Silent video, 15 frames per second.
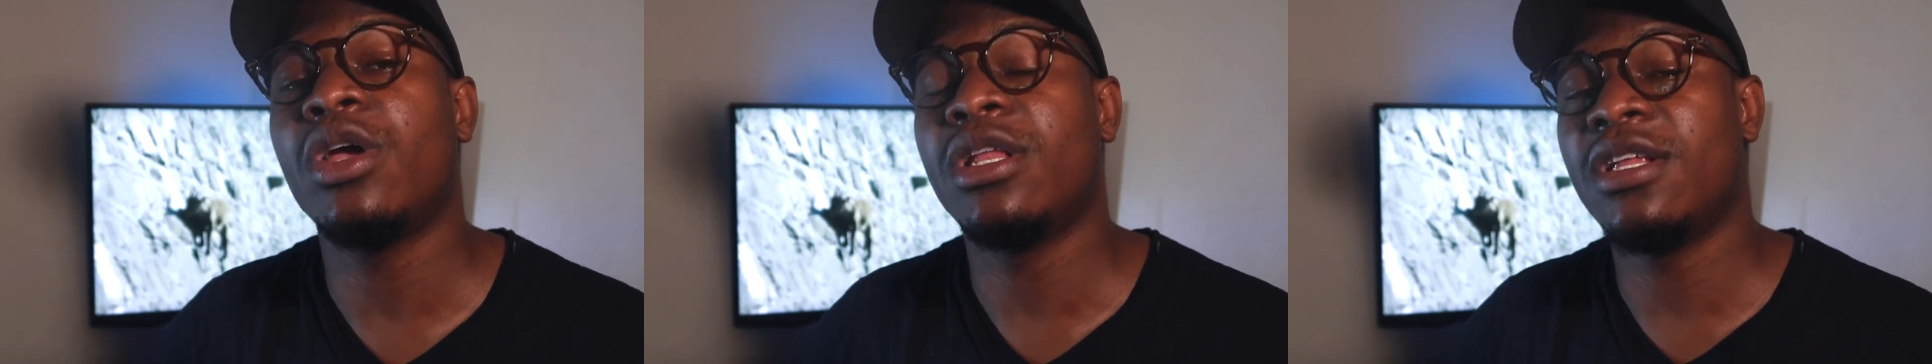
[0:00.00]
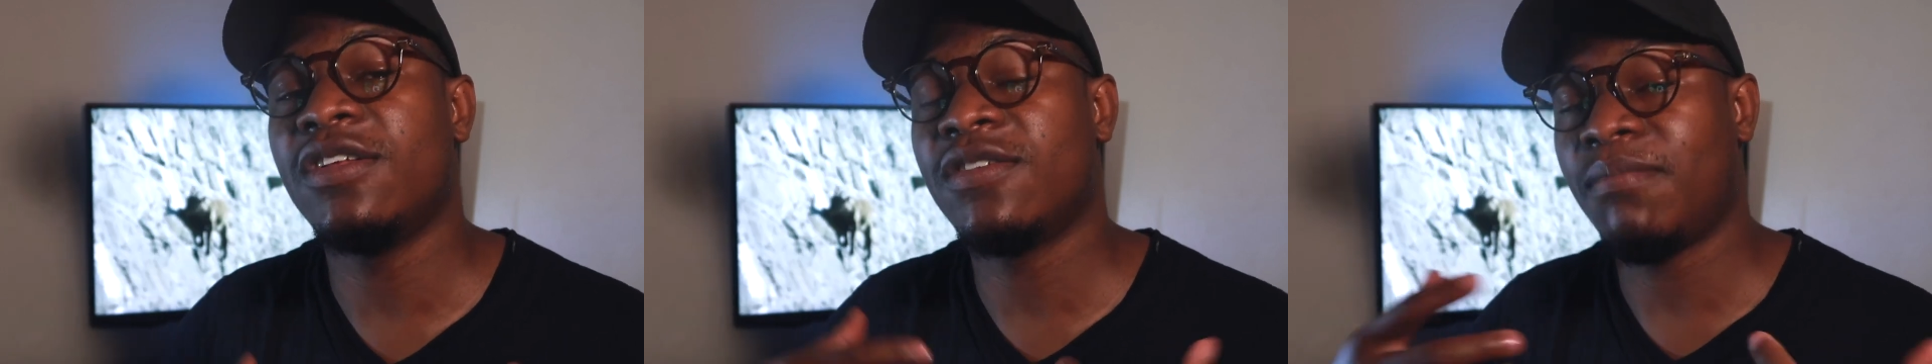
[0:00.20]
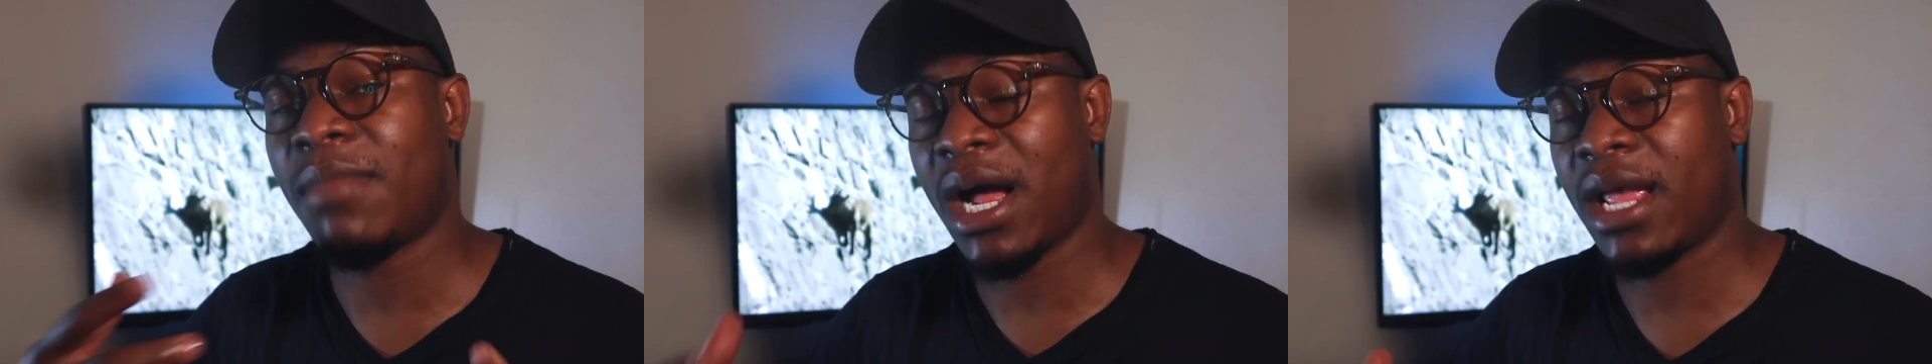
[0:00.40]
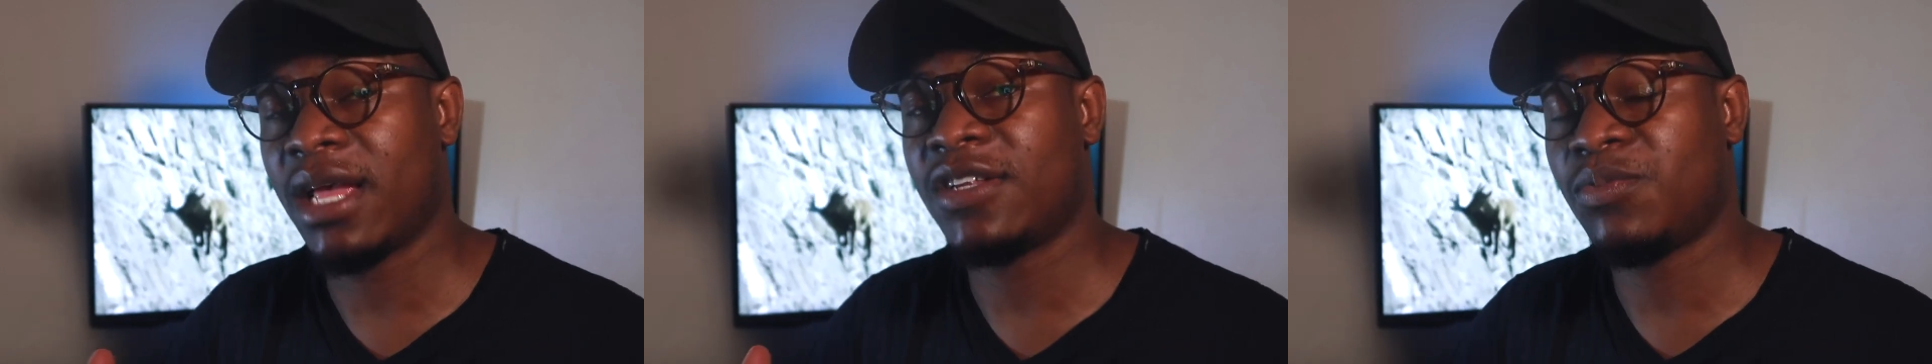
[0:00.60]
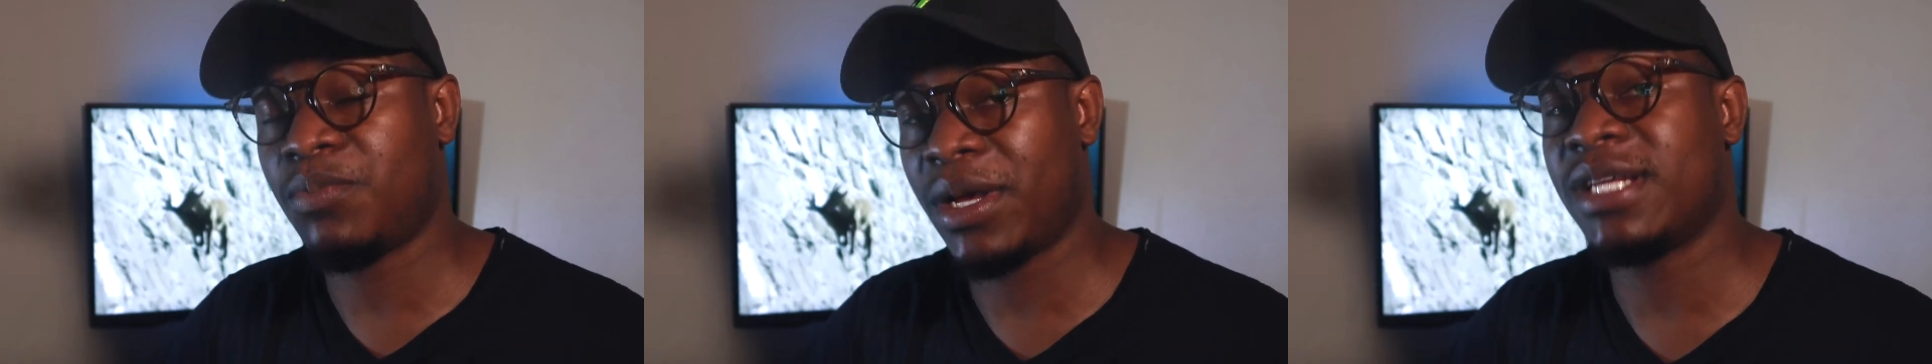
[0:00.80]
or in this
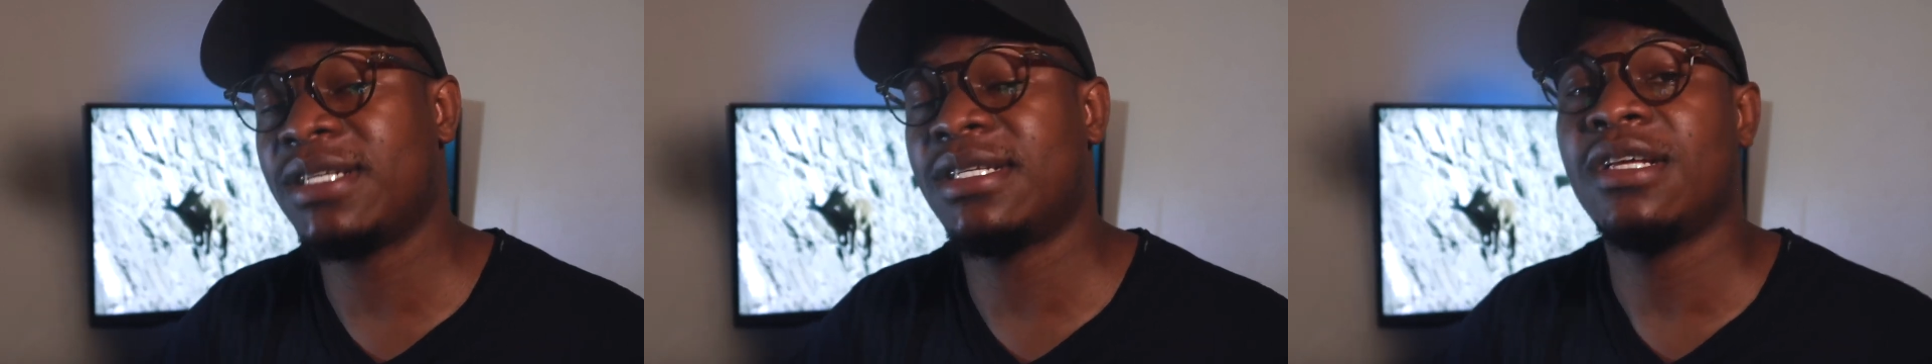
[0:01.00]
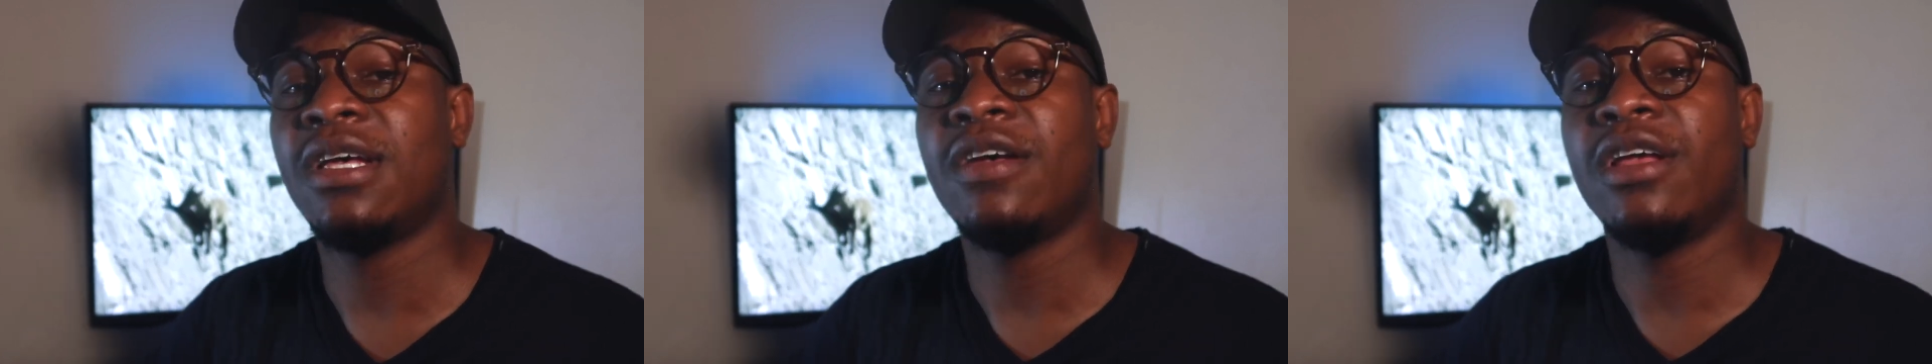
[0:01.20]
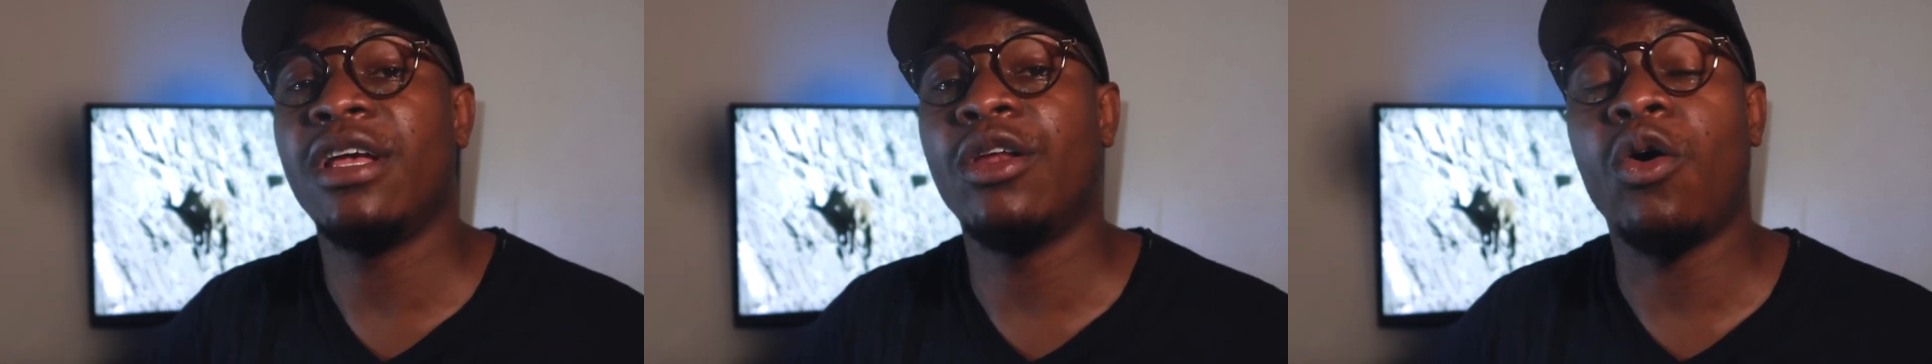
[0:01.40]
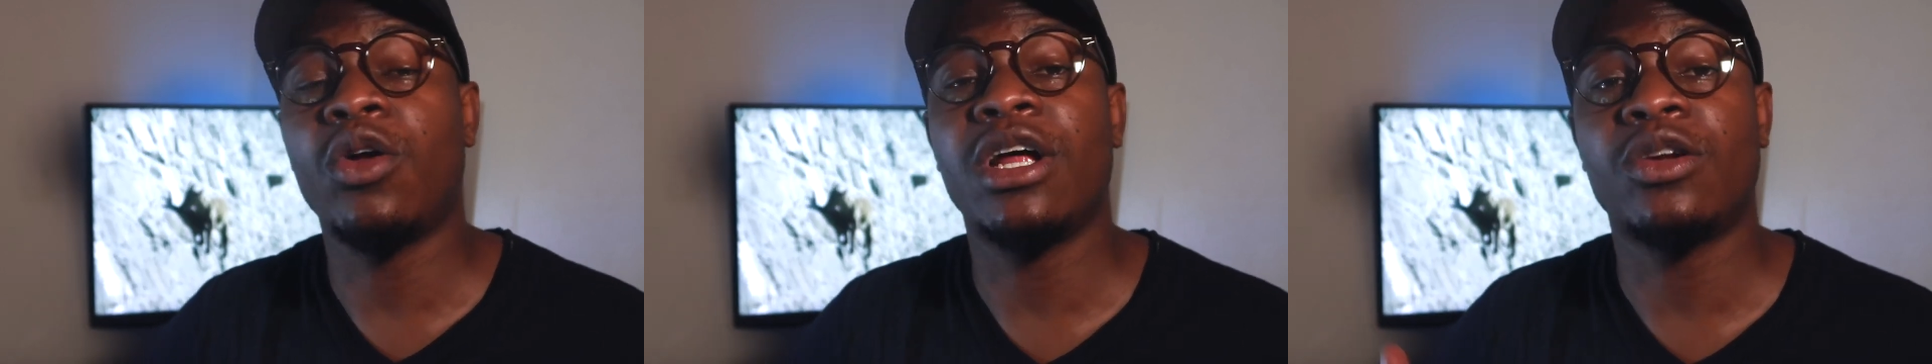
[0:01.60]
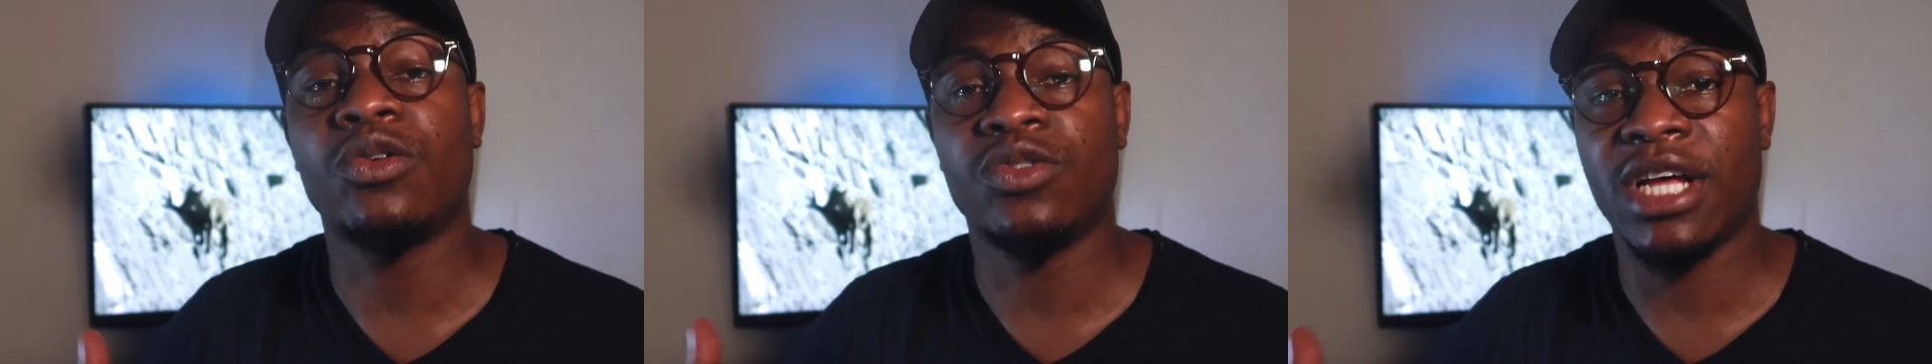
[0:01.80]
market space in
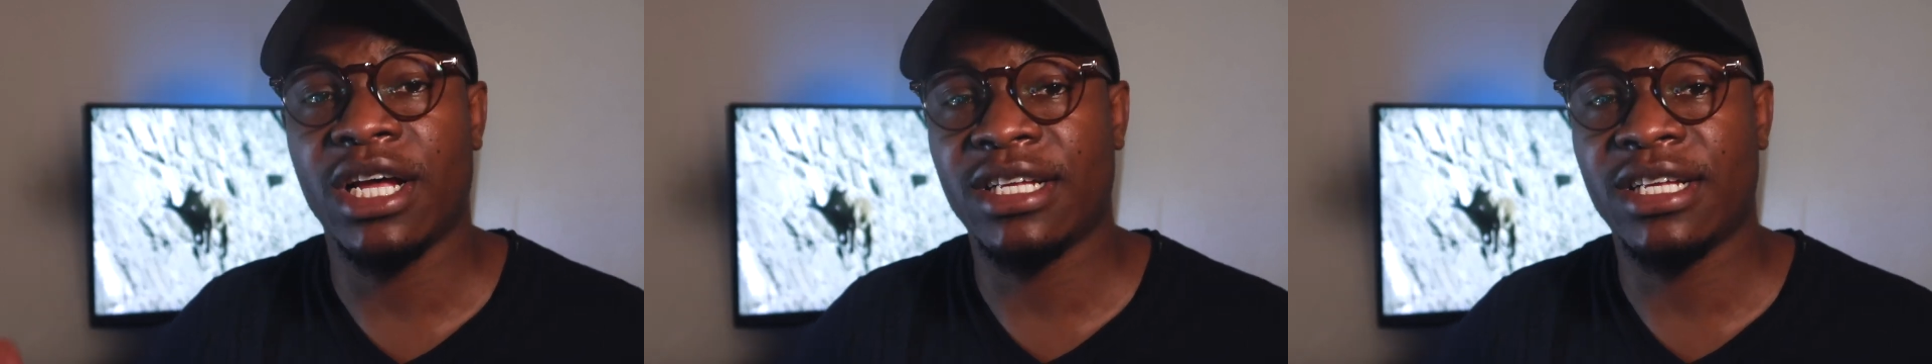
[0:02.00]
order to